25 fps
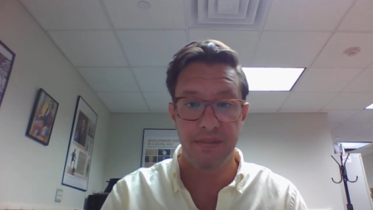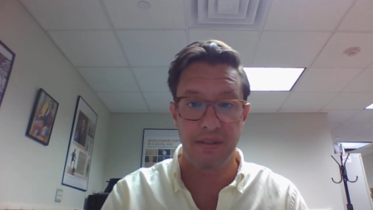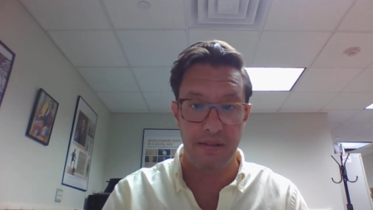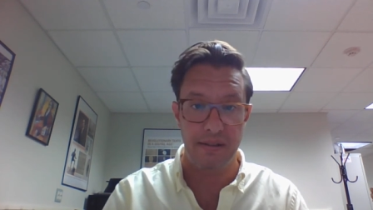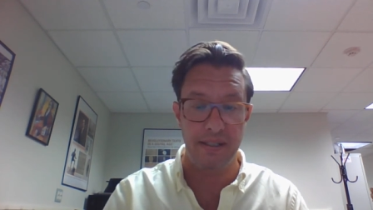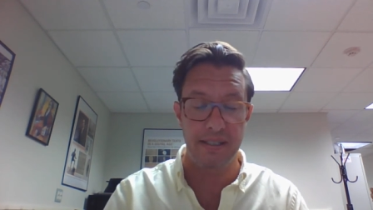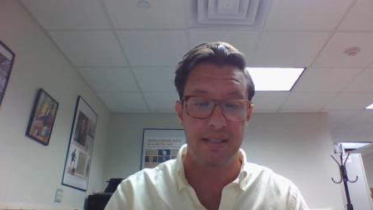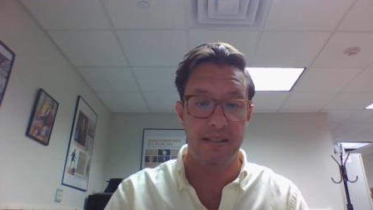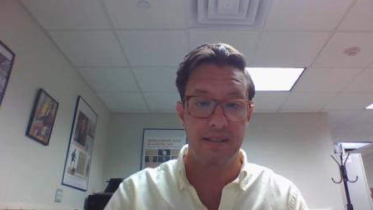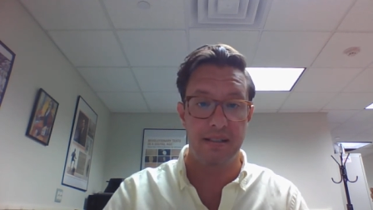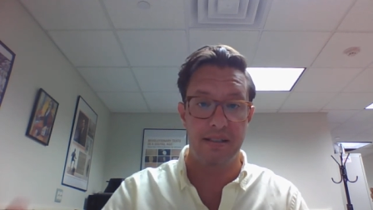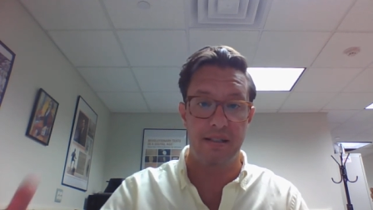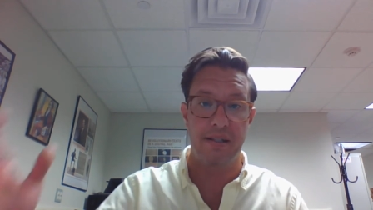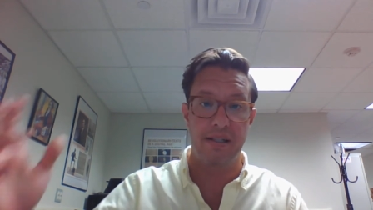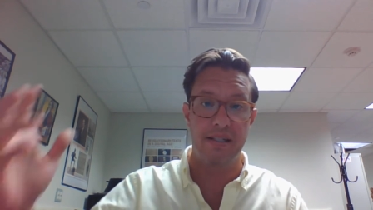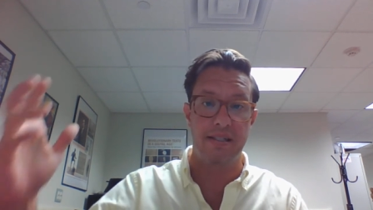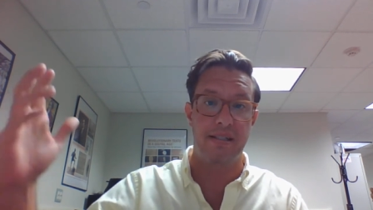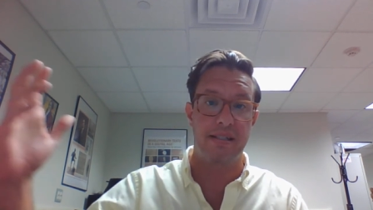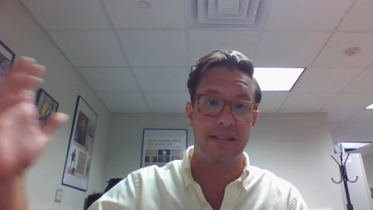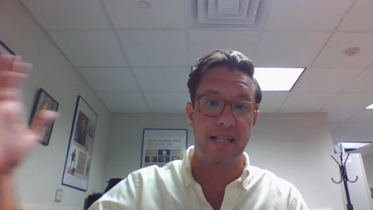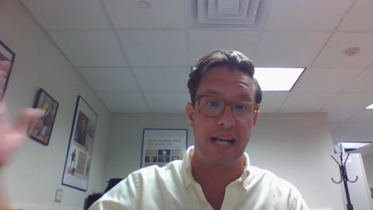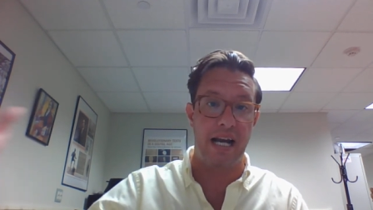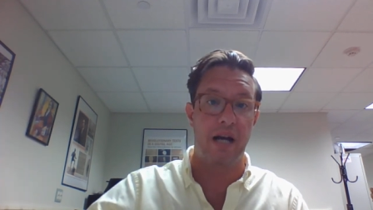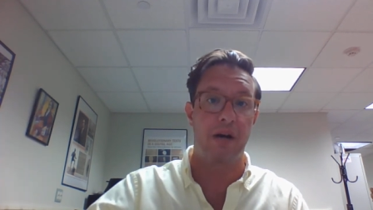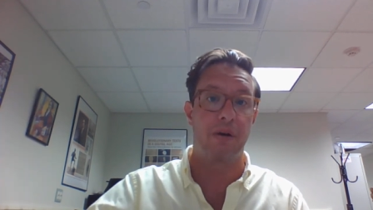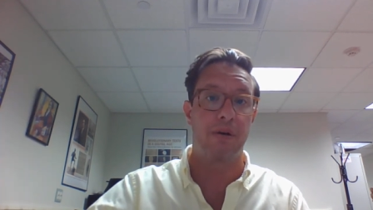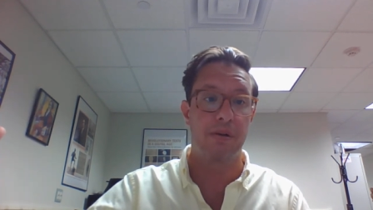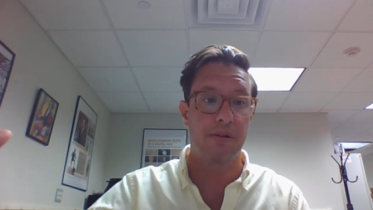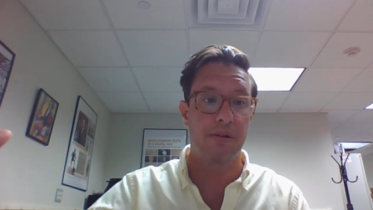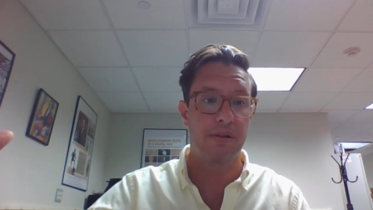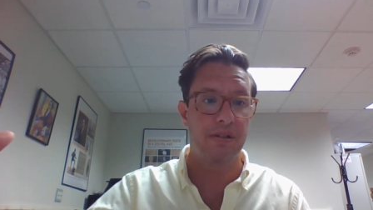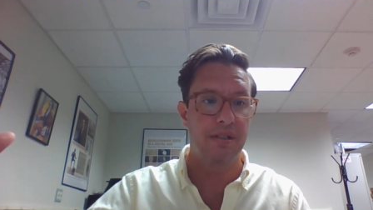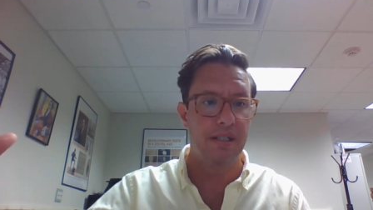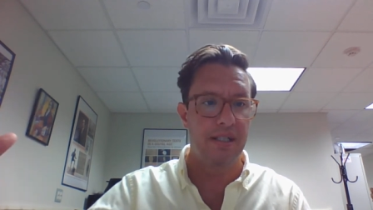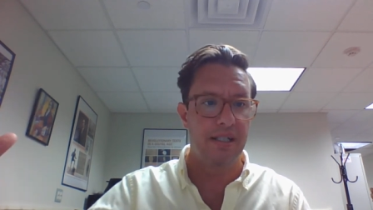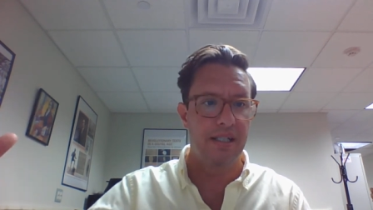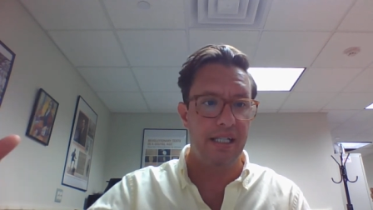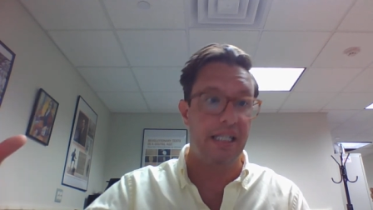This is how
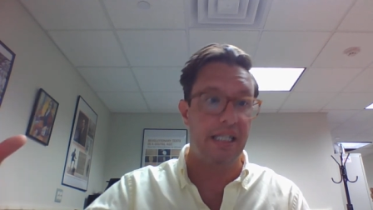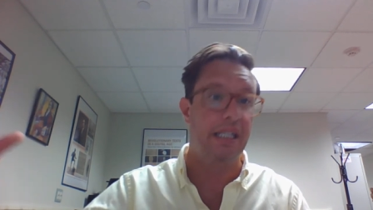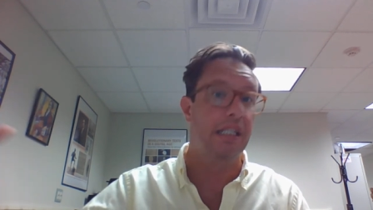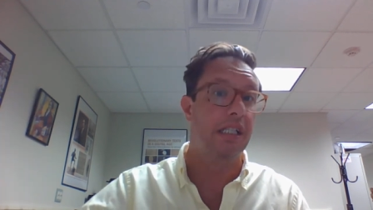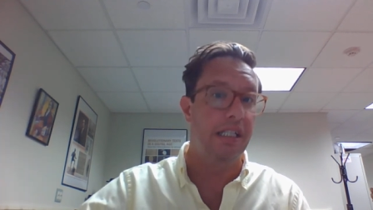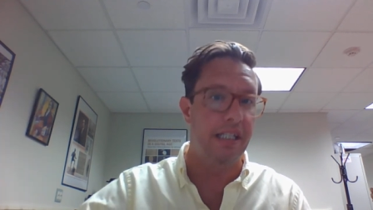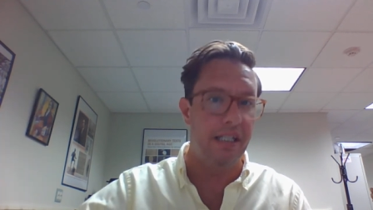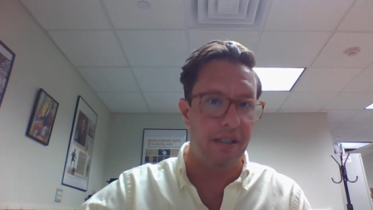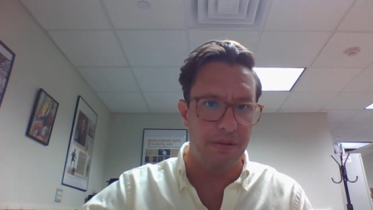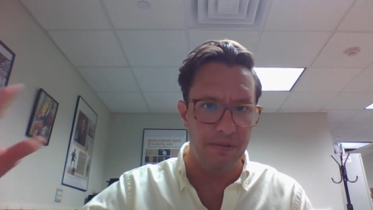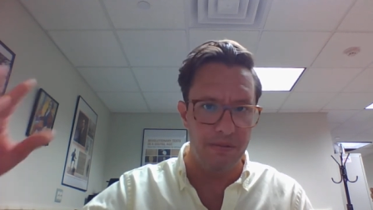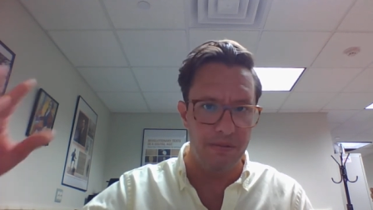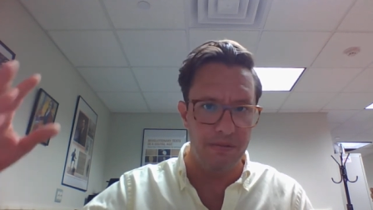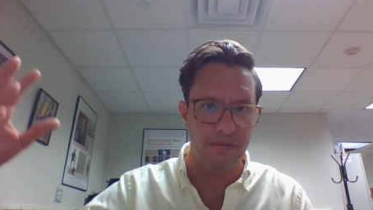elite